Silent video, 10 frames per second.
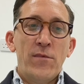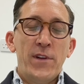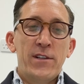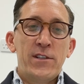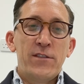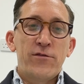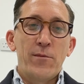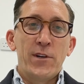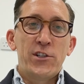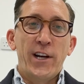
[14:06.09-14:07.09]
That's
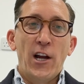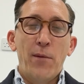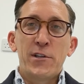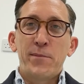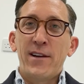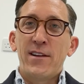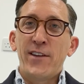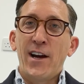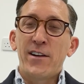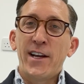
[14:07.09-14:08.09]
from a JLR
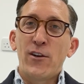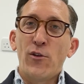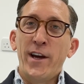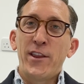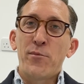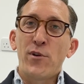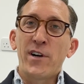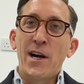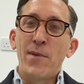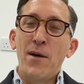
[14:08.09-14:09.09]
perspective. Yeah, I'd head the
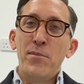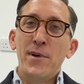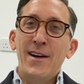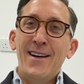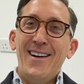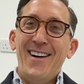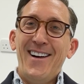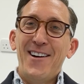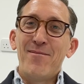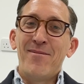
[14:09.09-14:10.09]
program up.
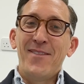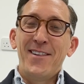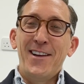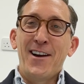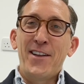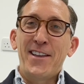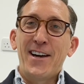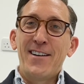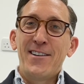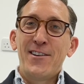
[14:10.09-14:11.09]
I think
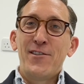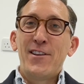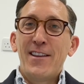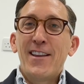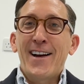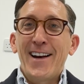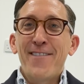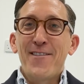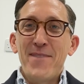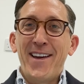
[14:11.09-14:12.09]
that luckily
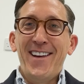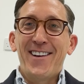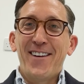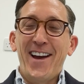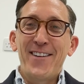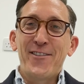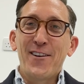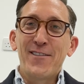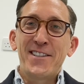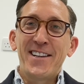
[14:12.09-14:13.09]
for me, Adrian
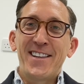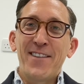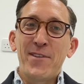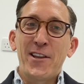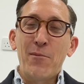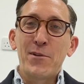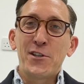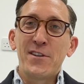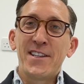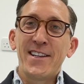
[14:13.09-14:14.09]
obviously had given me that
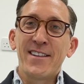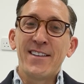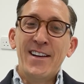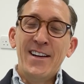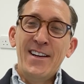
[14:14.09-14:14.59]
opportunity, and